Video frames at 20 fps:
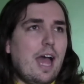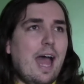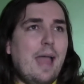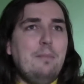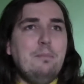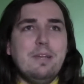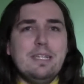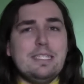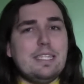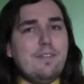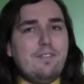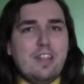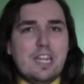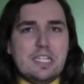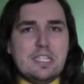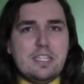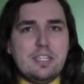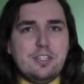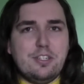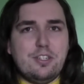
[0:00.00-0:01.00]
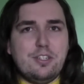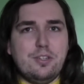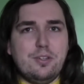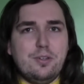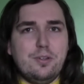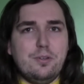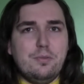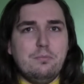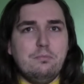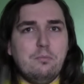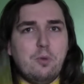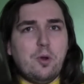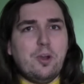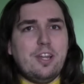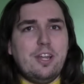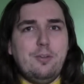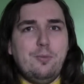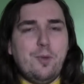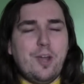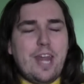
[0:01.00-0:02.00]
I must have listened to more
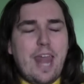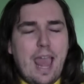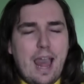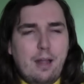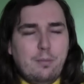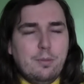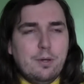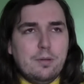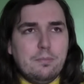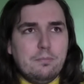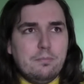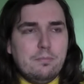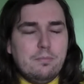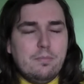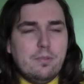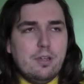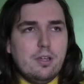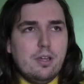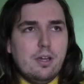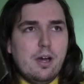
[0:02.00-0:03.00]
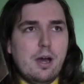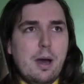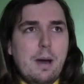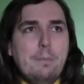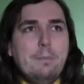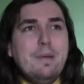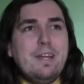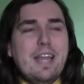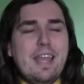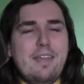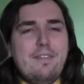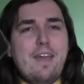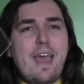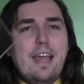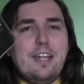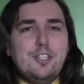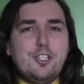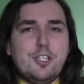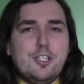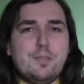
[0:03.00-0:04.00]
than one album. But if
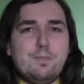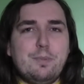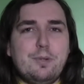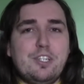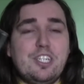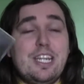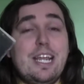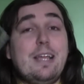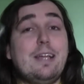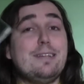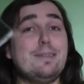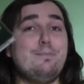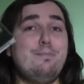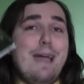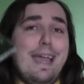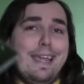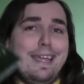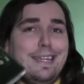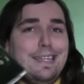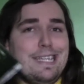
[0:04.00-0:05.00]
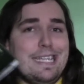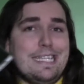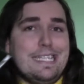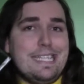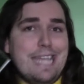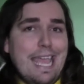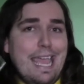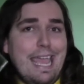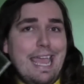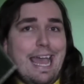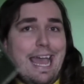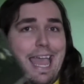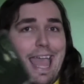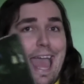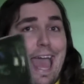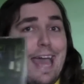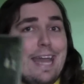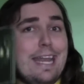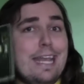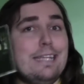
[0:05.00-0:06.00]
I had just, because back in the day, I
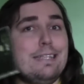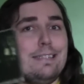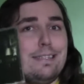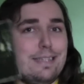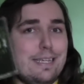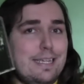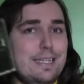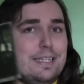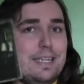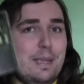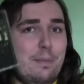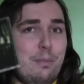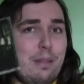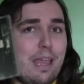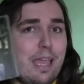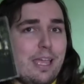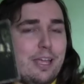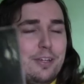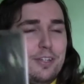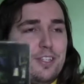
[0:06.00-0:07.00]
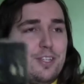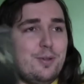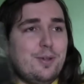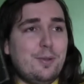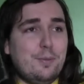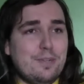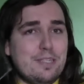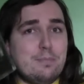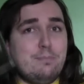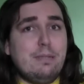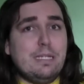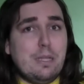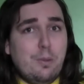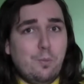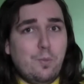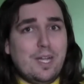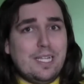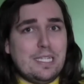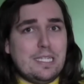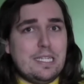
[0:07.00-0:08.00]
had a CD player, so it was
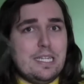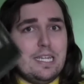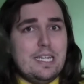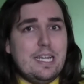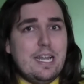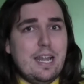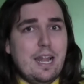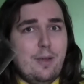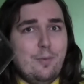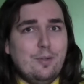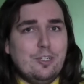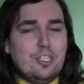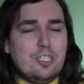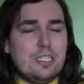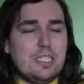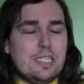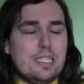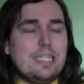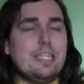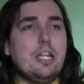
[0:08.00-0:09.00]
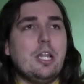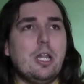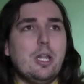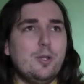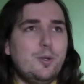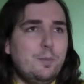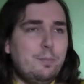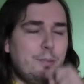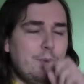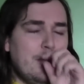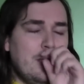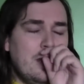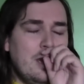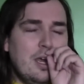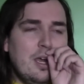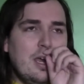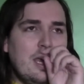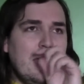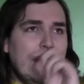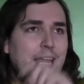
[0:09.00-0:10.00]
one CD that I would just listen on a loop,
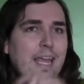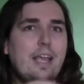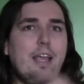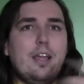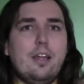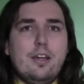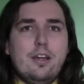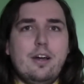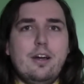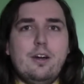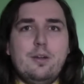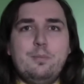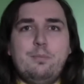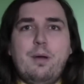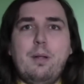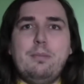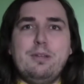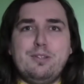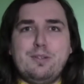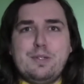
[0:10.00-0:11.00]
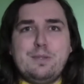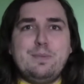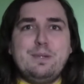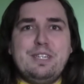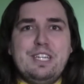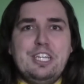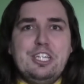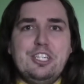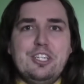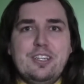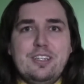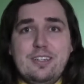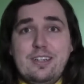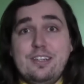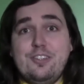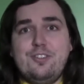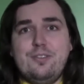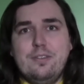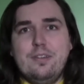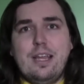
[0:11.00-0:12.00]
like on public transportation,
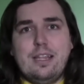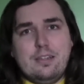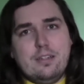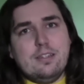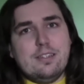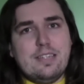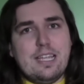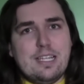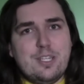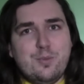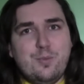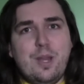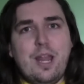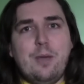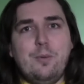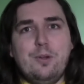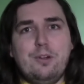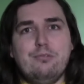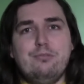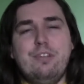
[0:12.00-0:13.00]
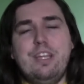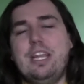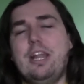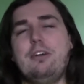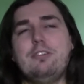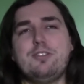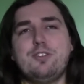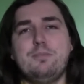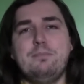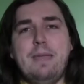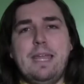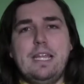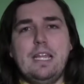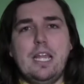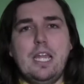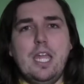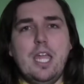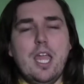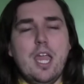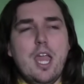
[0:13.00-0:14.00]
and because that's when I would read also
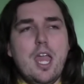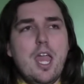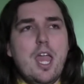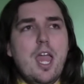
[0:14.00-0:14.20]
mainly.